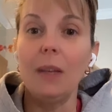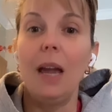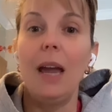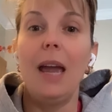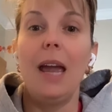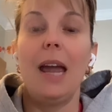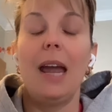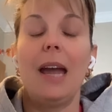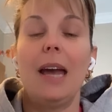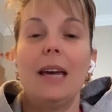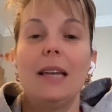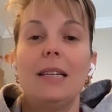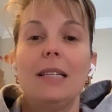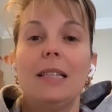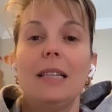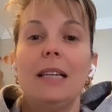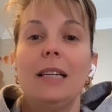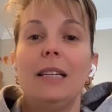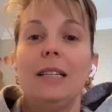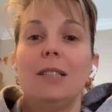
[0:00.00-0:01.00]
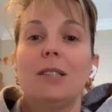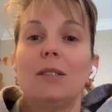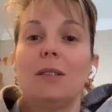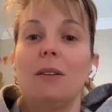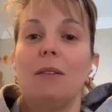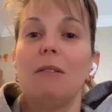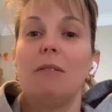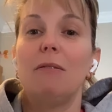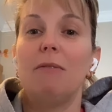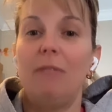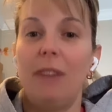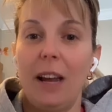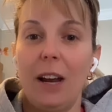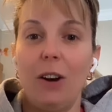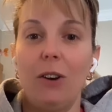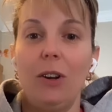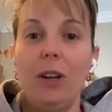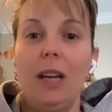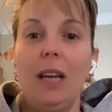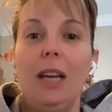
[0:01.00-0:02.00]
And it is
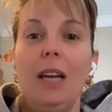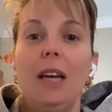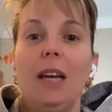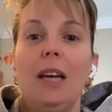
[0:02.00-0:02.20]
very